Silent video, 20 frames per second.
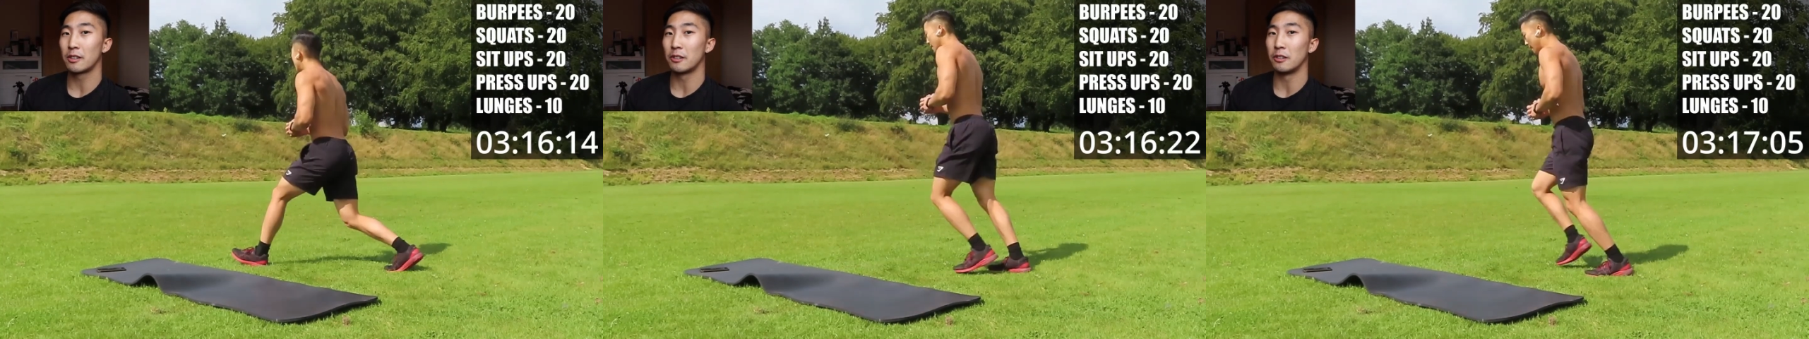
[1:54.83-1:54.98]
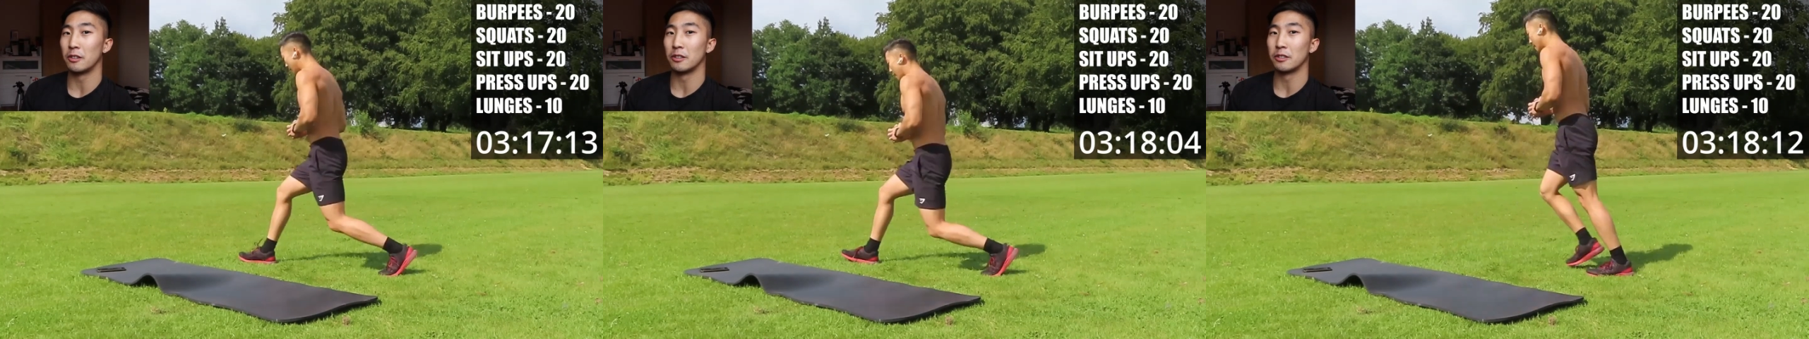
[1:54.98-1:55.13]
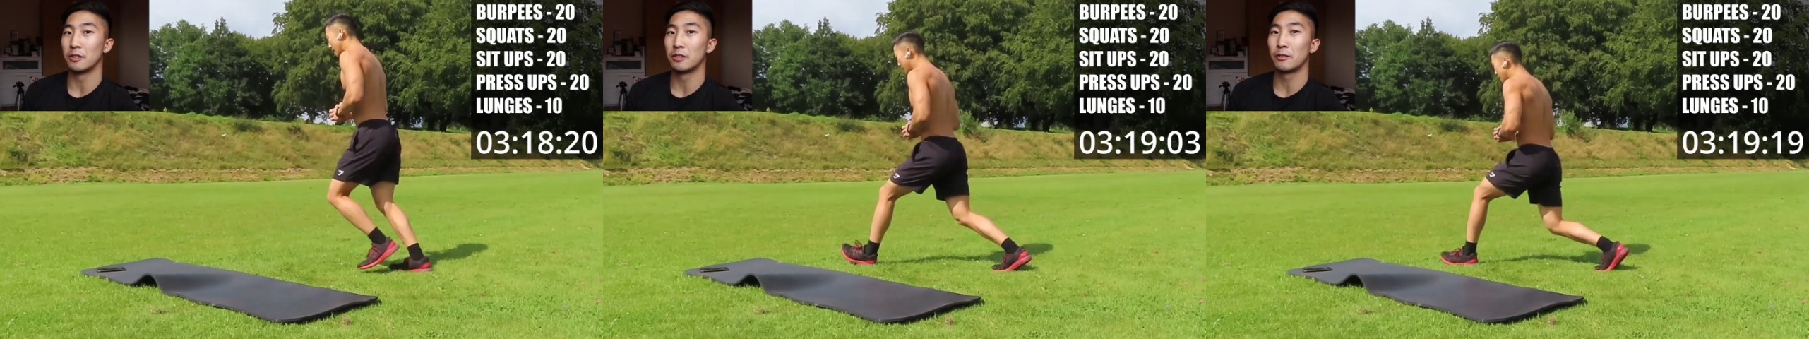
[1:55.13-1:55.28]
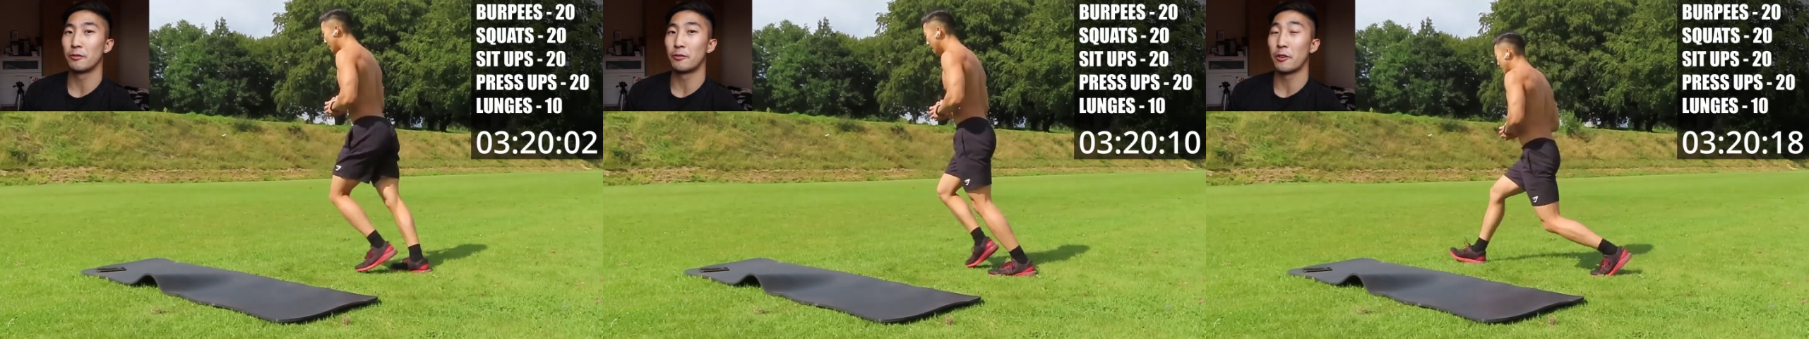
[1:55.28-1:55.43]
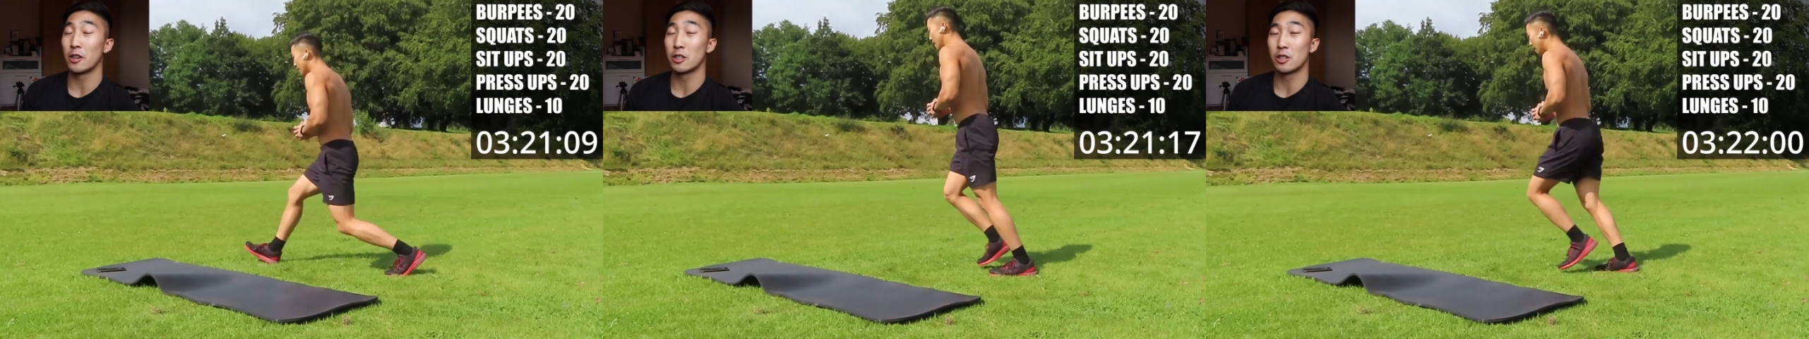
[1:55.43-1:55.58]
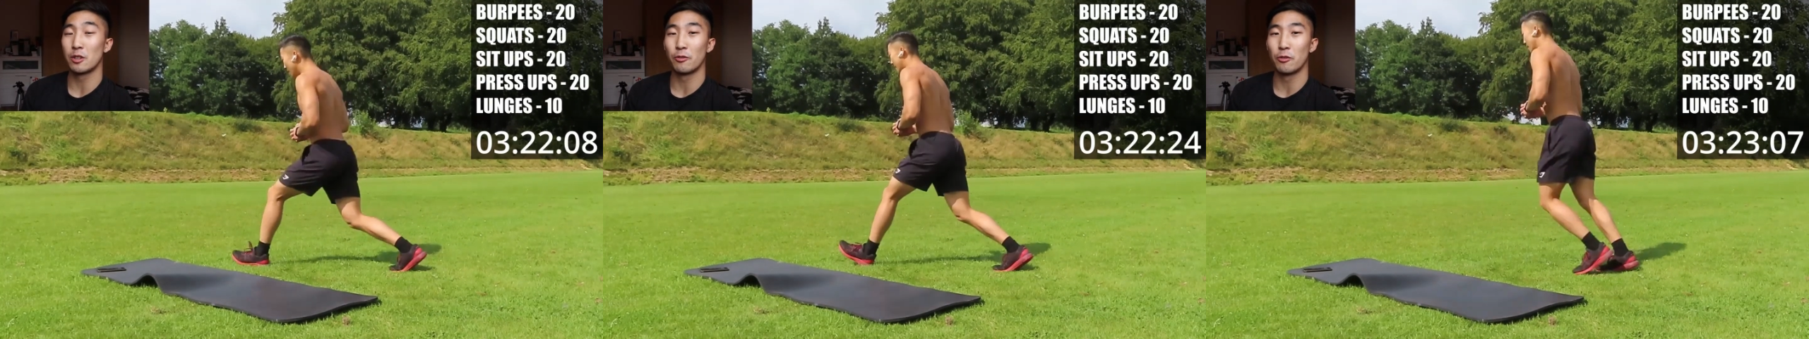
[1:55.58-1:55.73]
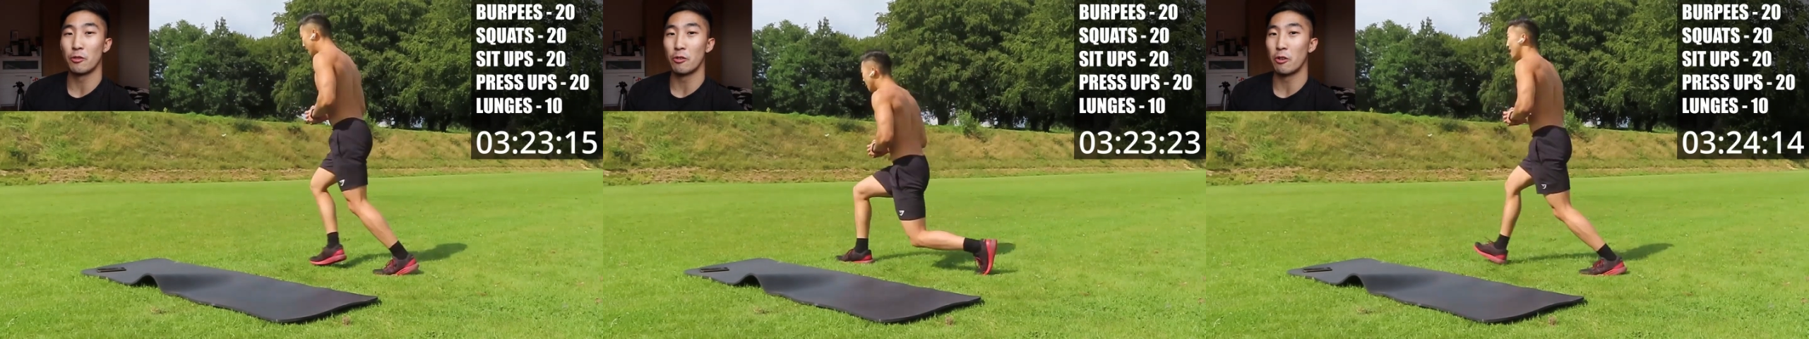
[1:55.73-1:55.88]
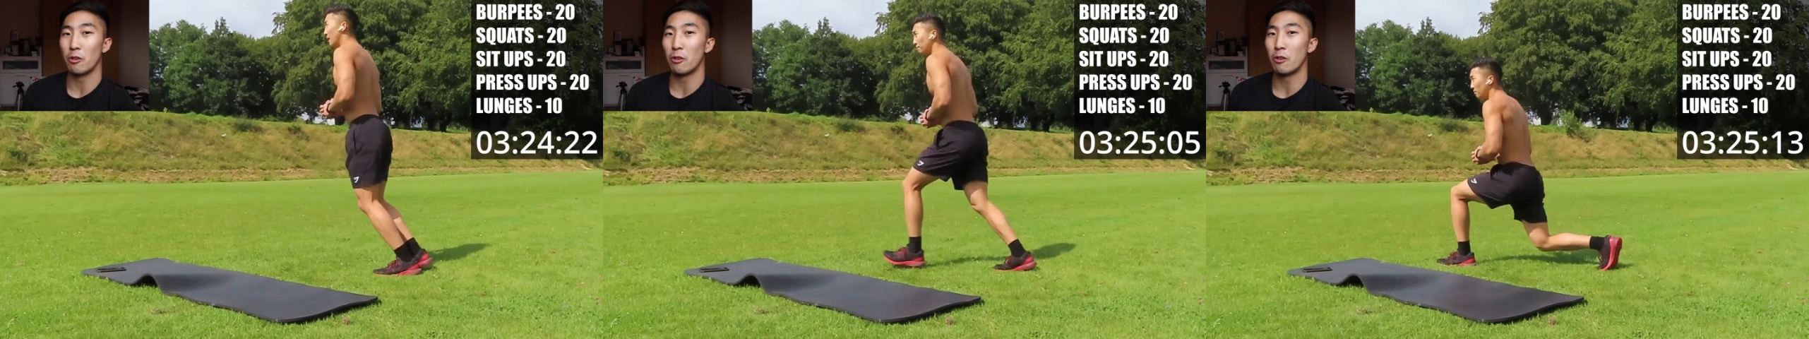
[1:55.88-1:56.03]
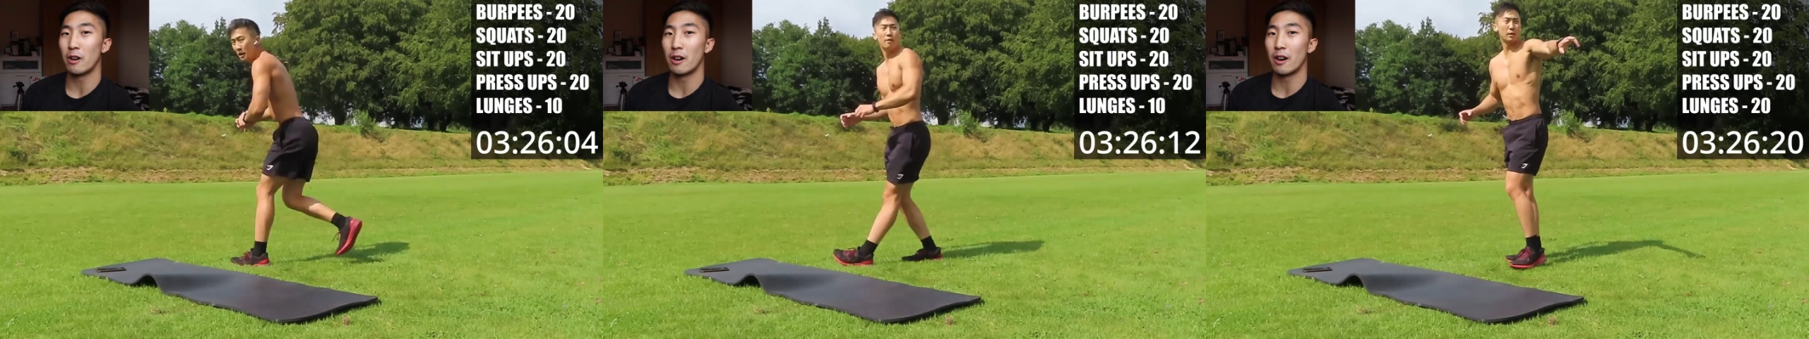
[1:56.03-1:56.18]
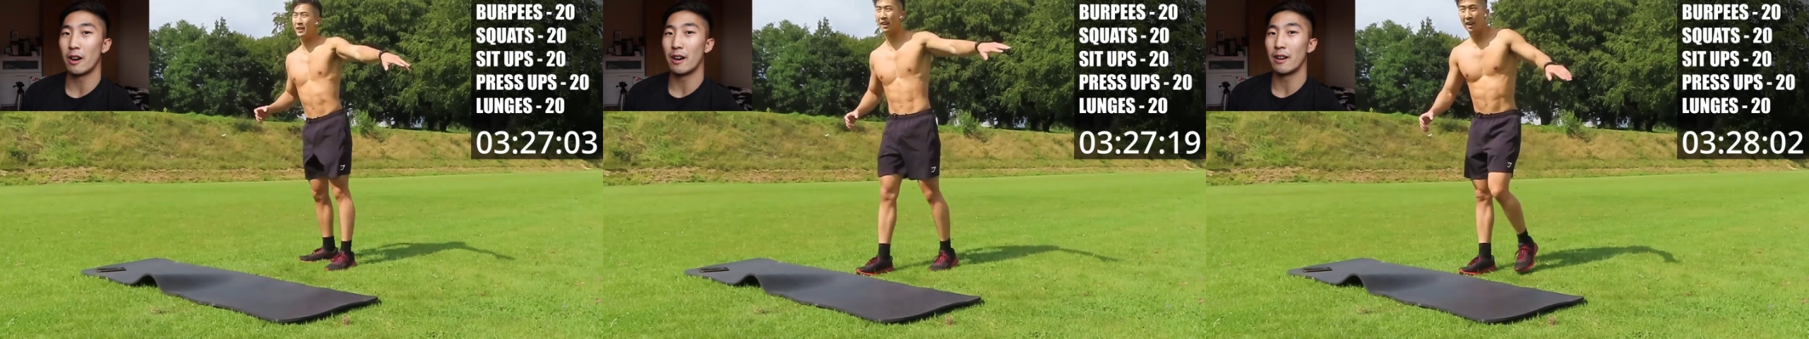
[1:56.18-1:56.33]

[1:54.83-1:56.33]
because first of all,